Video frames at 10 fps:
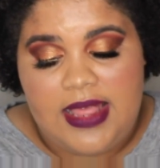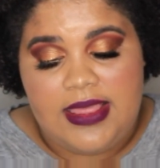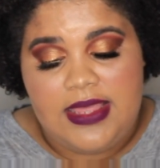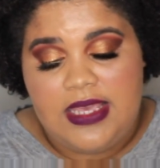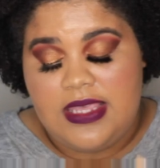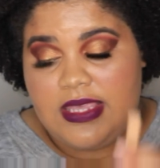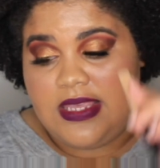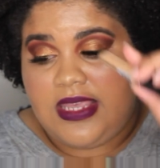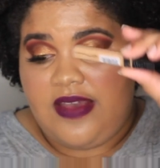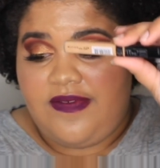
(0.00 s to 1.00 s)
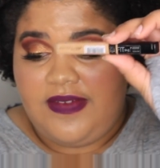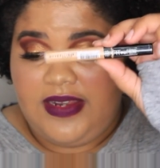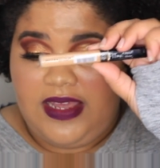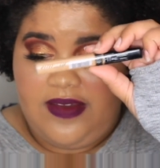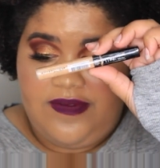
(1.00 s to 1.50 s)
And this is
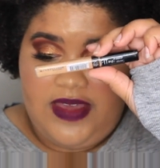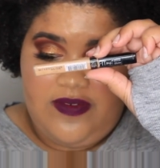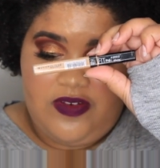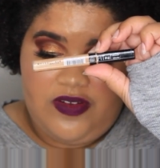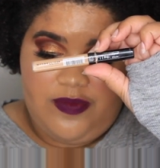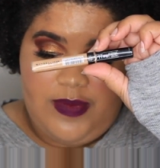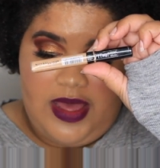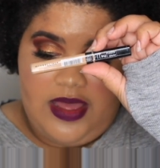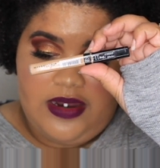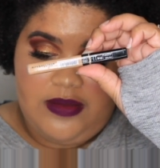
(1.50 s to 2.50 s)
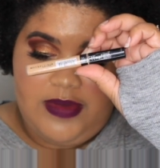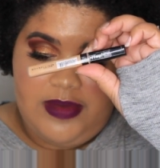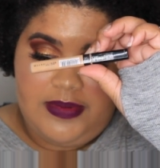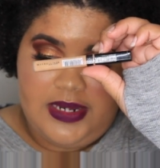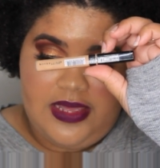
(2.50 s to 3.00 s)
definitely a favorite of mine, the
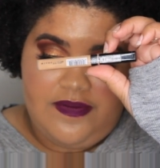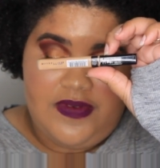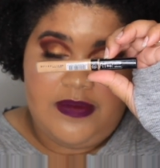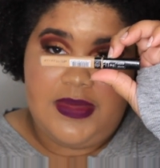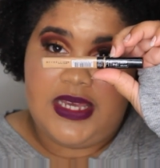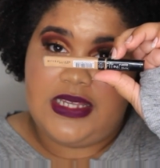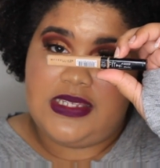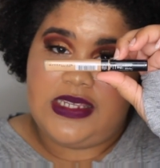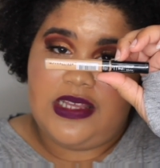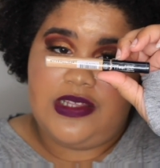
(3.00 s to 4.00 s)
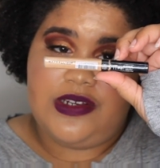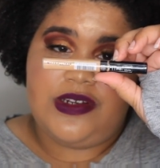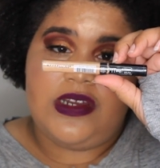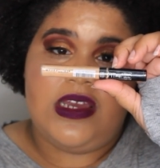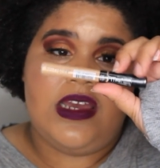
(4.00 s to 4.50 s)
Maybelline Fit Me
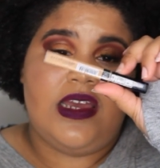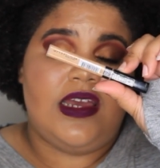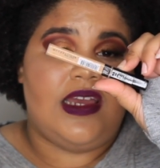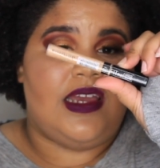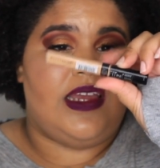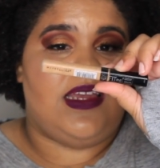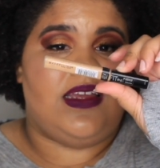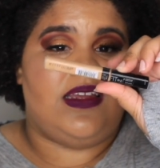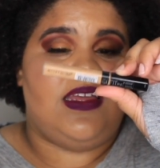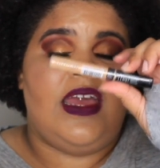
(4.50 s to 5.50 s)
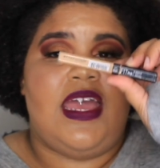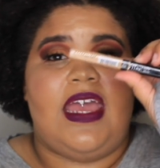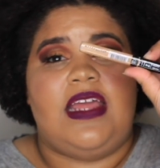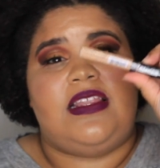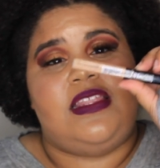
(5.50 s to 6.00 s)
Concealer.
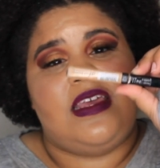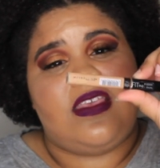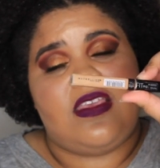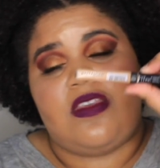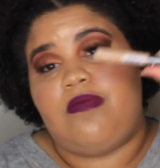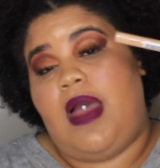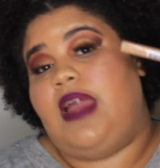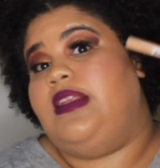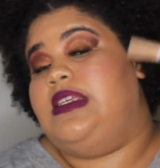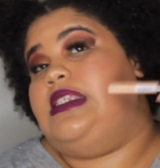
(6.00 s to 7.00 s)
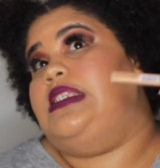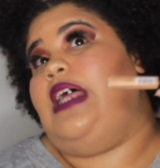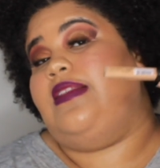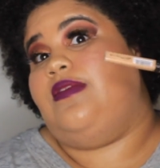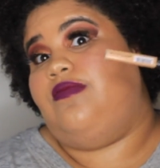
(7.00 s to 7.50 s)
This is not
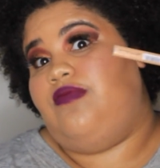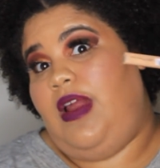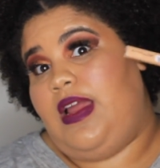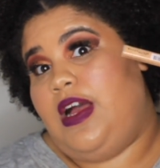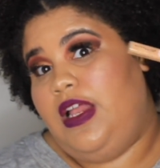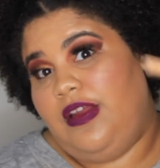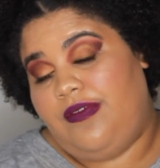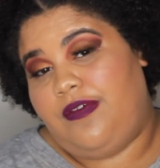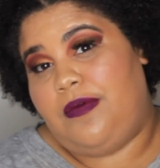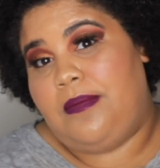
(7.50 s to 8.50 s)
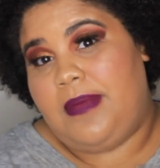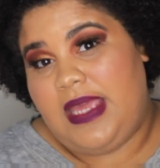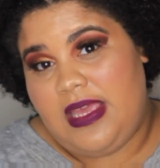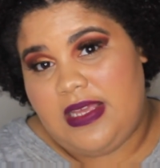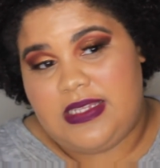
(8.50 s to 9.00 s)
the right color for
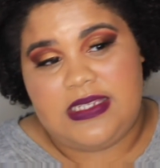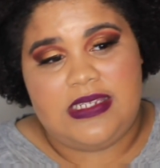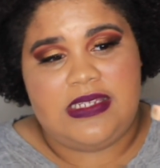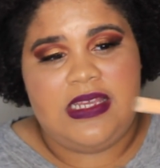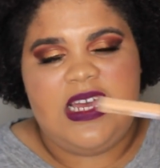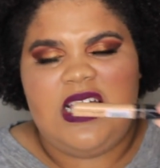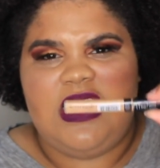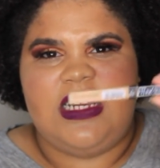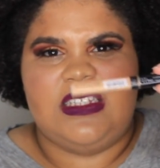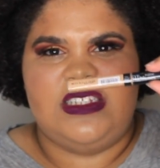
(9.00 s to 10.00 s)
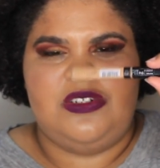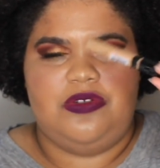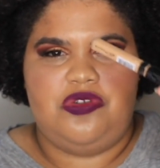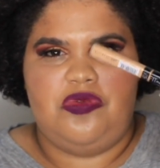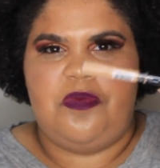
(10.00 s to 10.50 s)
me. This is a
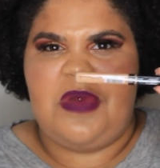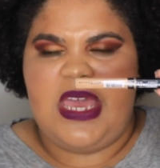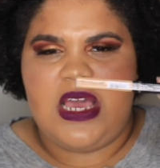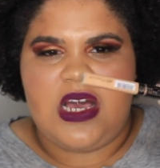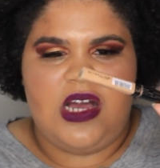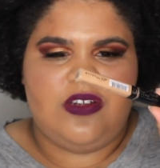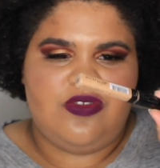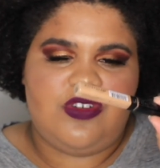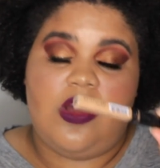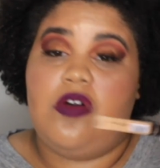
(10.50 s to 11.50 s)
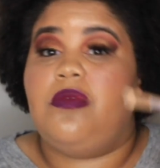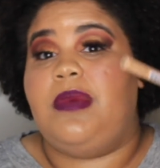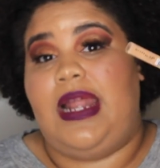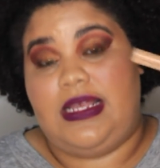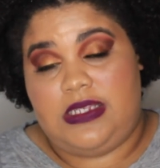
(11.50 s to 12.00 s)
little too pink undertone,
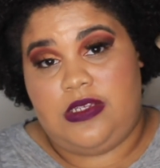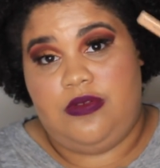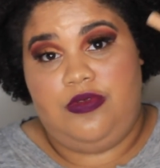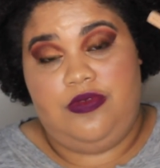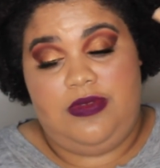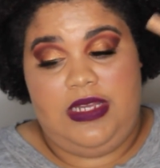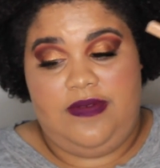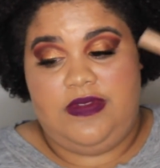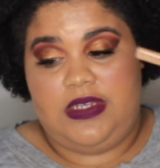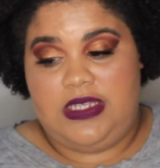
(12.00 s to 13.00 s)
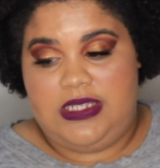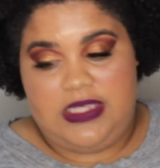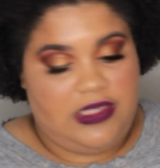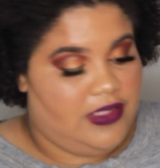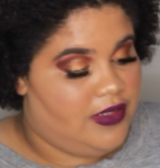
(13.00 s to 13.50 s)
but I still do love the
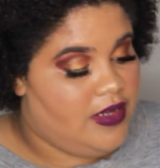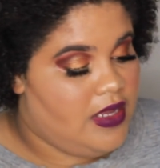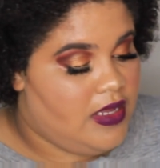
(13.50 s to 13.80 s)
concealer.